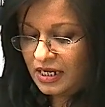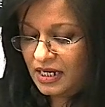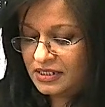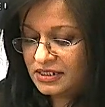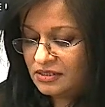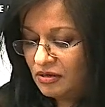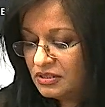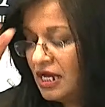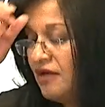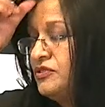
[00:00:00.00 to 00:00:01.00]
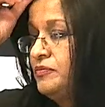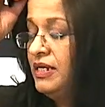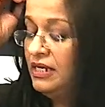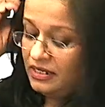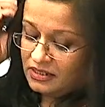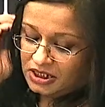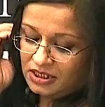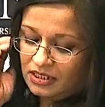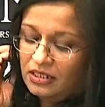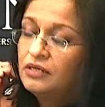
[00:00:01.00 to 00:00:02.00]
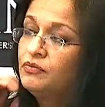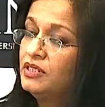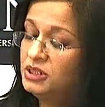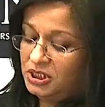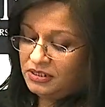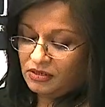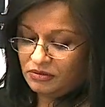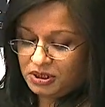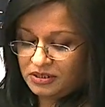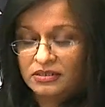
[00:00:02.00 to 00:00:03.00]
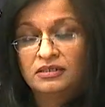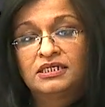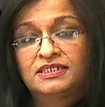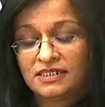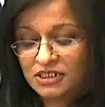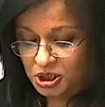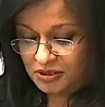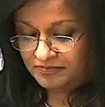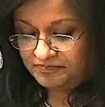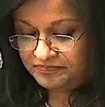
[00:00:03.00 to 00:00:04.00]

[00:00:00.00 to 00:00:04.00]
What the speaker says: It does not have to be linked with a genealogical assertion.